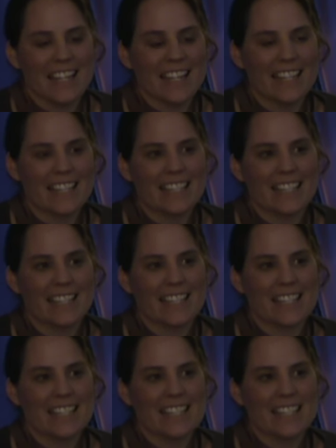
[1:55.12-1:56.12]

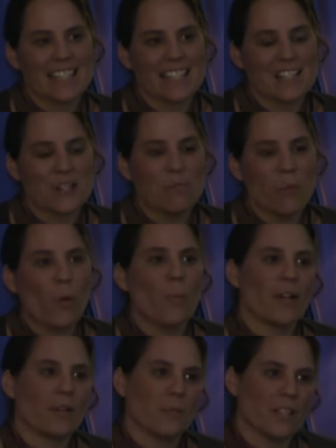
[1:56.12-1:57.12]
it's a
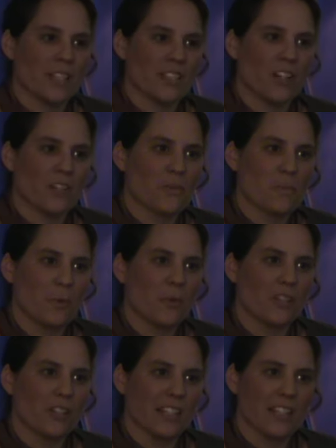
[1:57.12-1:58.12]
moment when the doll's
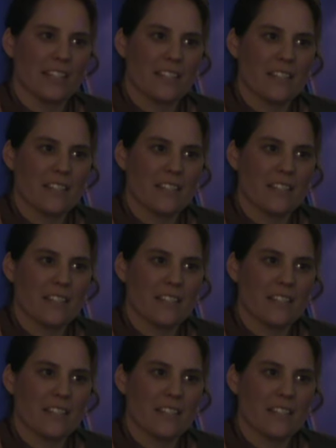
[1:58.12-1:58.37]
born that